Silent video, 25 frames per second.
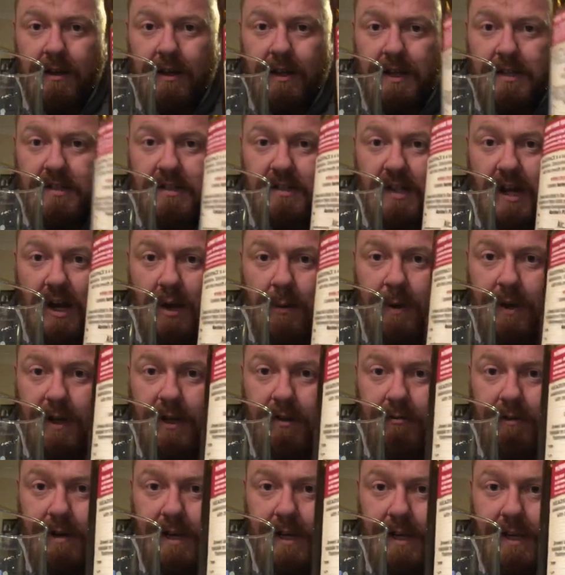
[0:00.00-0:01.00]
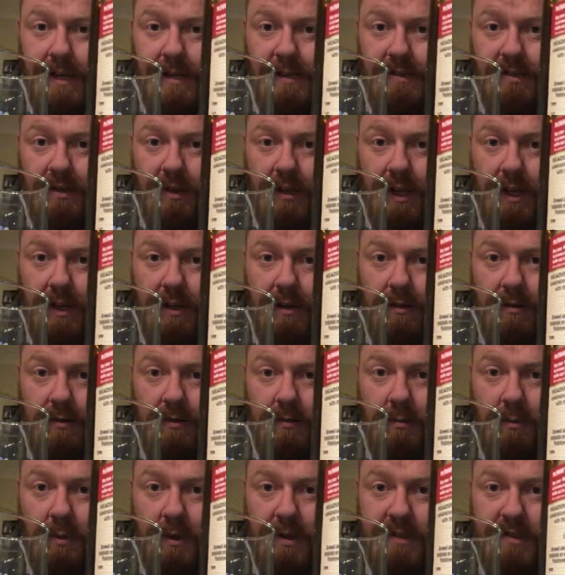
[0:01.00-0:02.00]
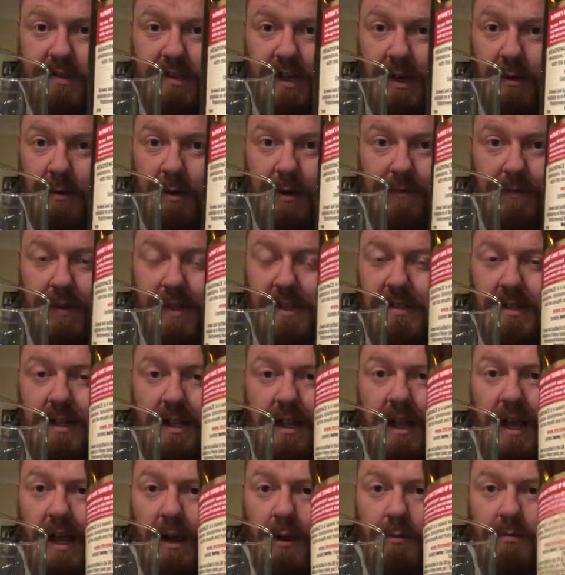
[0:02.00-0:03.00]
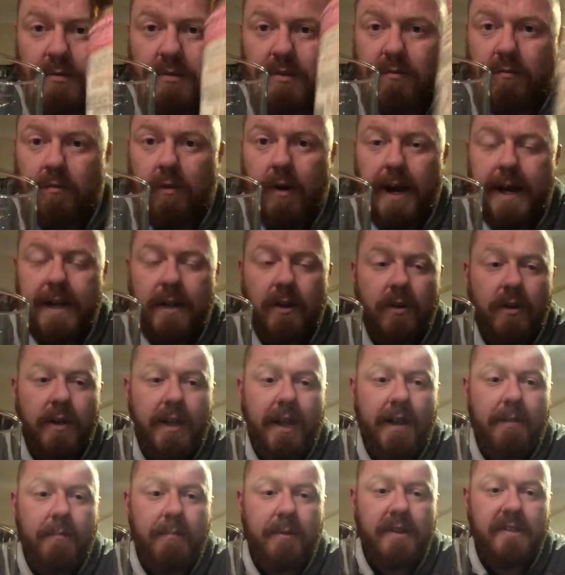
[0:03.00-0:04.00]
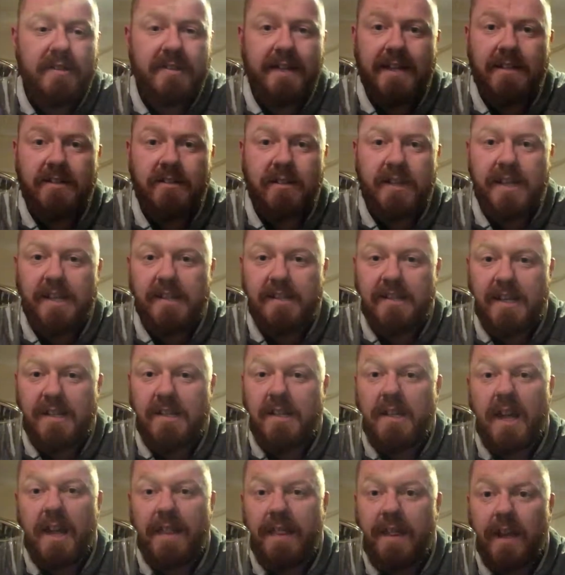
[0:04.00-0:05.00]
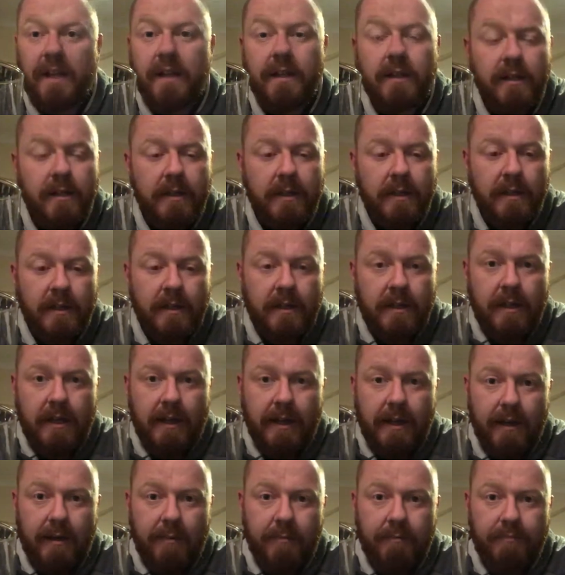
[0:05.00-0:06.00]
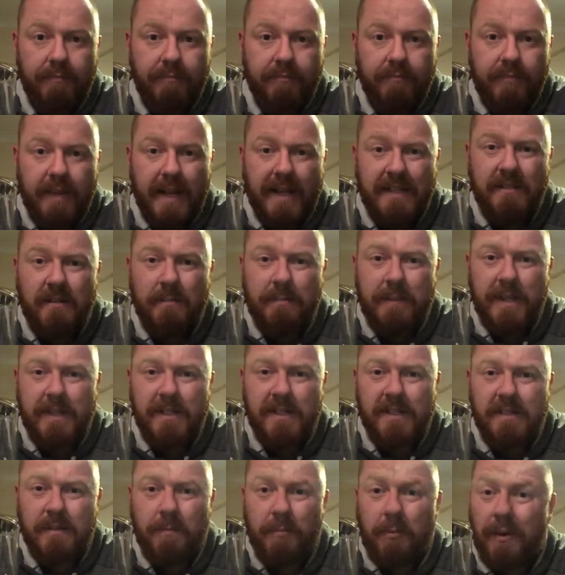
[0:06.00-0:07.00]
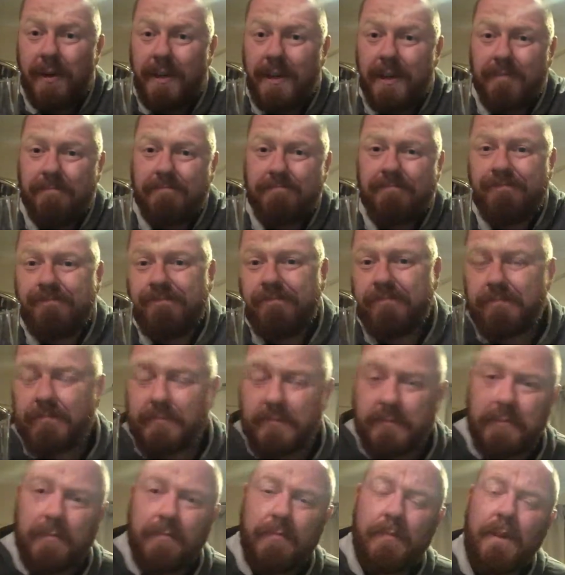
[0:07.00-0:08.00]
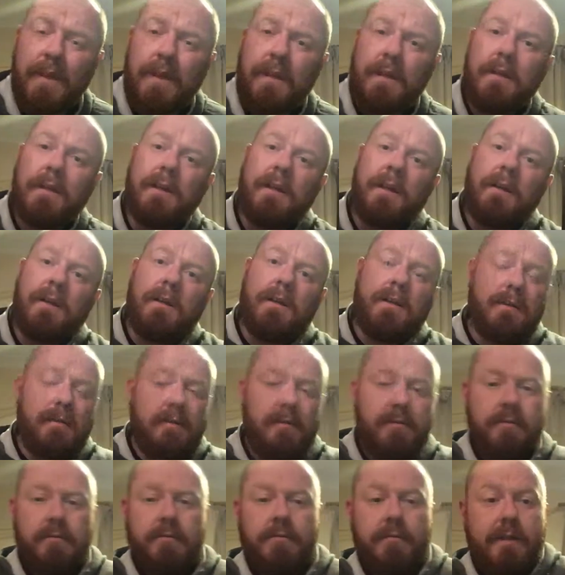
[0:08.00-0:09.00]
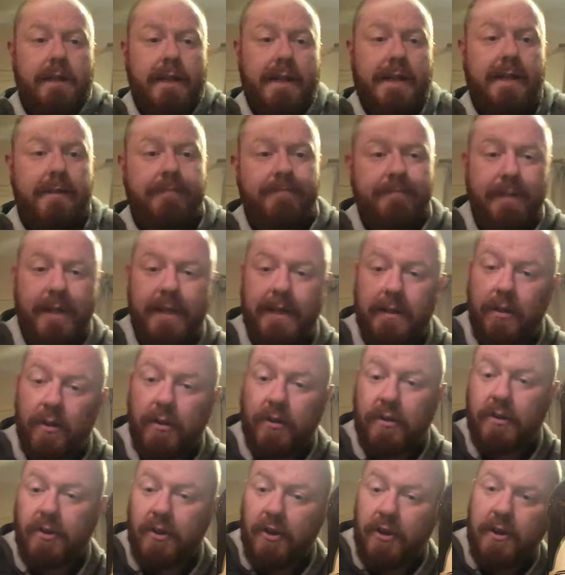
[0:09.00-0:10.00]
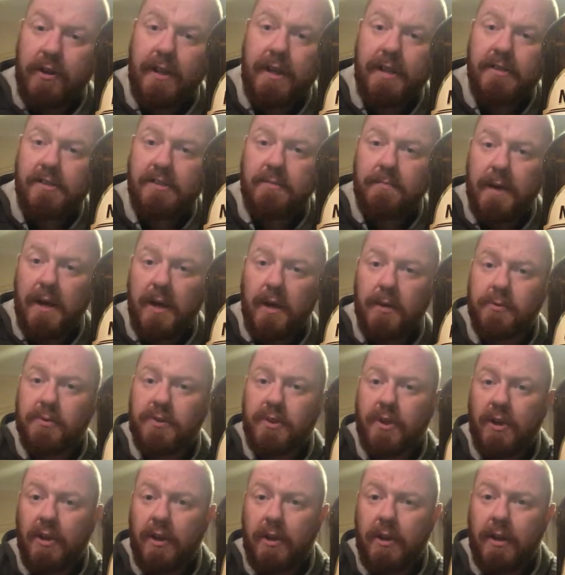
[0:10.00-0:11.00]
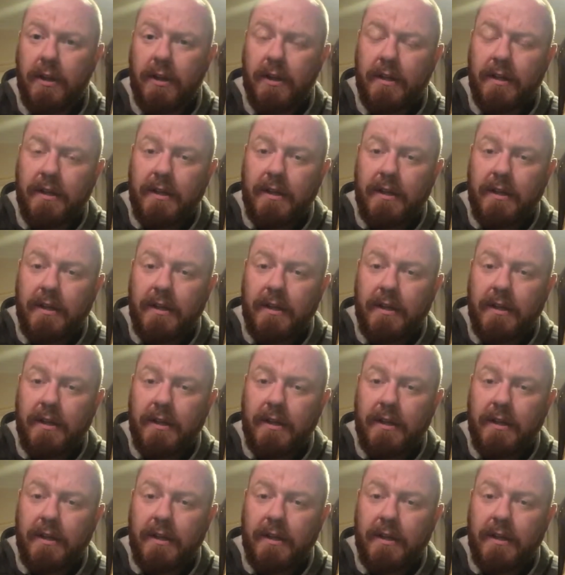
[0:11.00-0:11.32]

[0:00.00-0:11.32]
There's no ingredients on it whatsoever. There's loads of writing on there, but essentially it says nothing. Um, that's a bit disappointing. Uh, yeah, it looked good. It smells good.